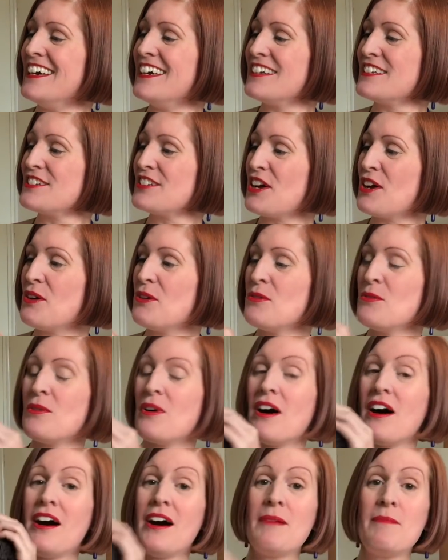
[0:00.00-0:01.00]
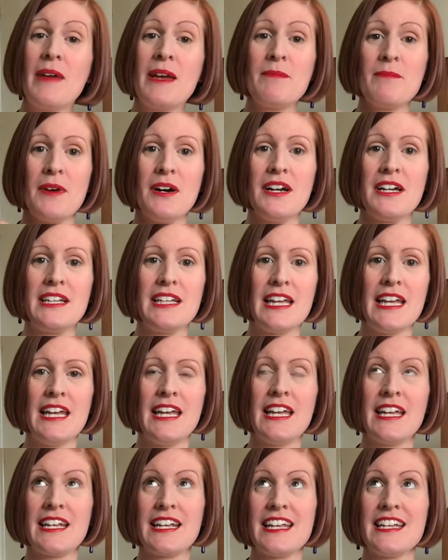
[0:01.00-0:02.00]
So I made mine
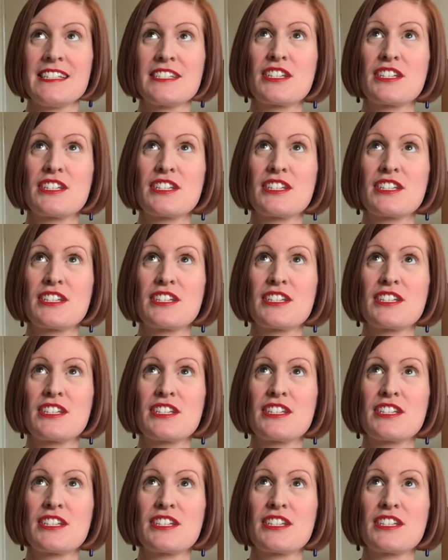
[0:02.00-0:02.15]
in